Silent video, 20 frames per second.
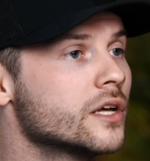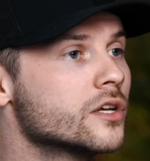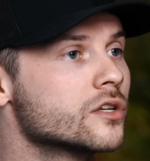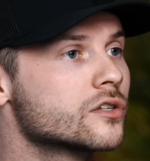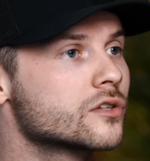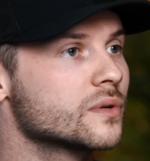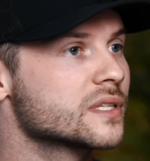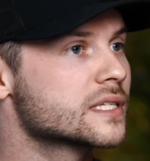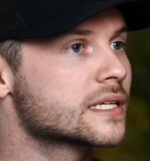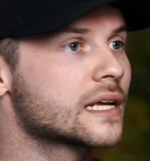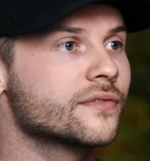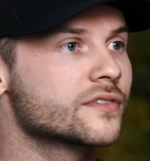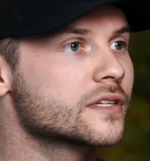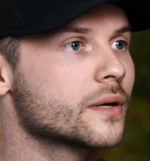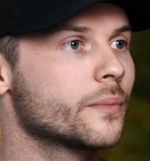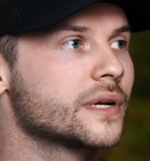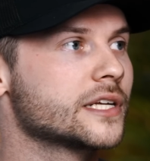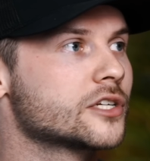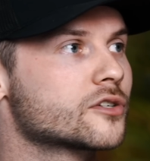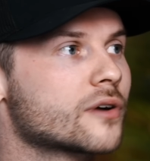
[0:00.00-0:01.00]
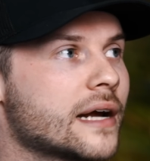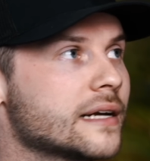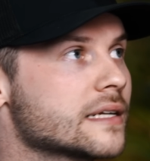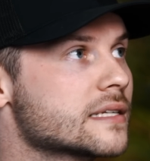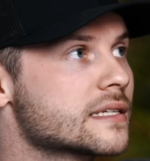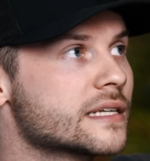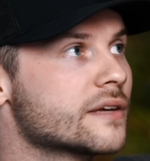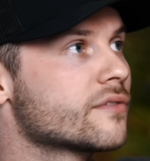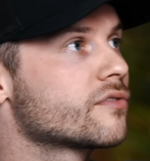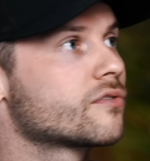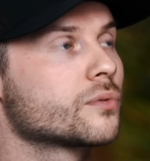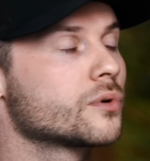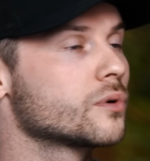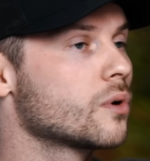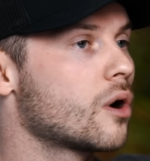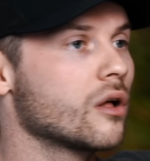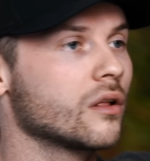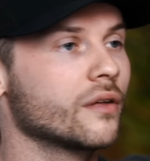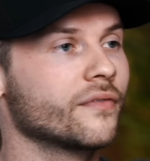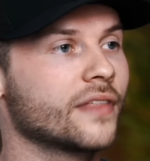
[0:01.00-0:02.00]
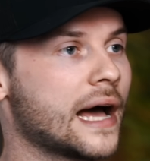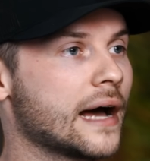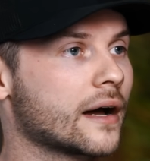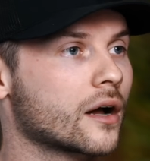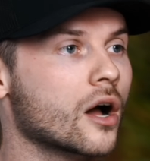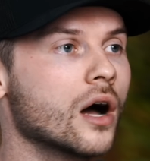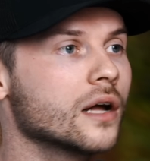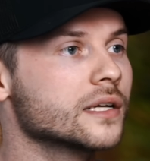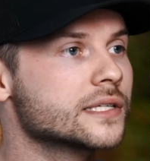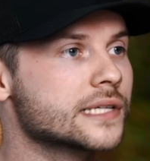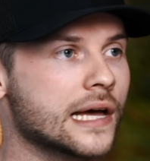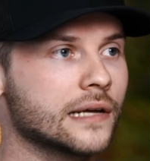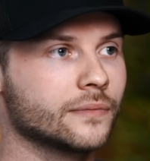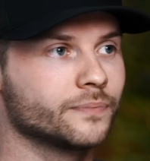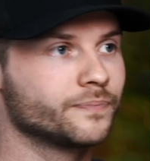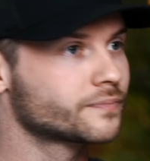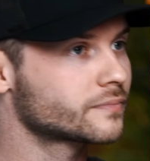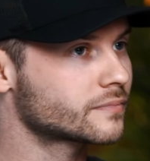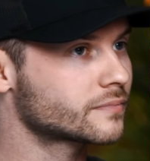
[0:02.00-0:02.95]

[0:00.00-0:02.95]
So instead of somebody trying to sift through all of that content,